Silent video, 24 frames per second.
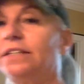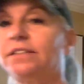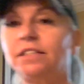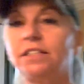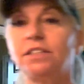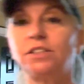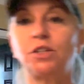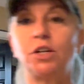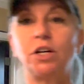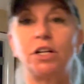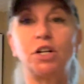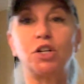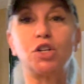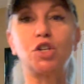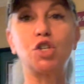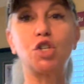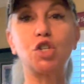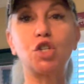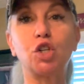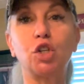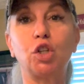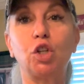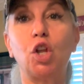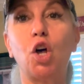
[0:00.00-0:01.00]
is gonna
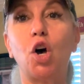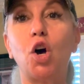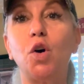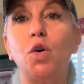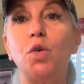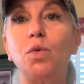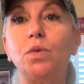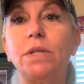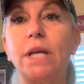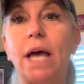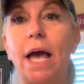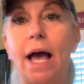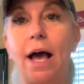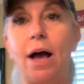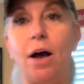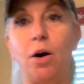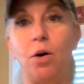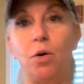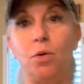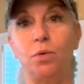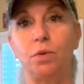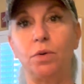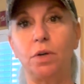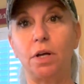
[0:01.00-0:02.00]
slow
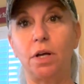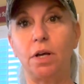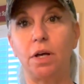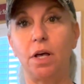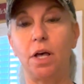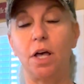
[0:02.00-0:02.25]
down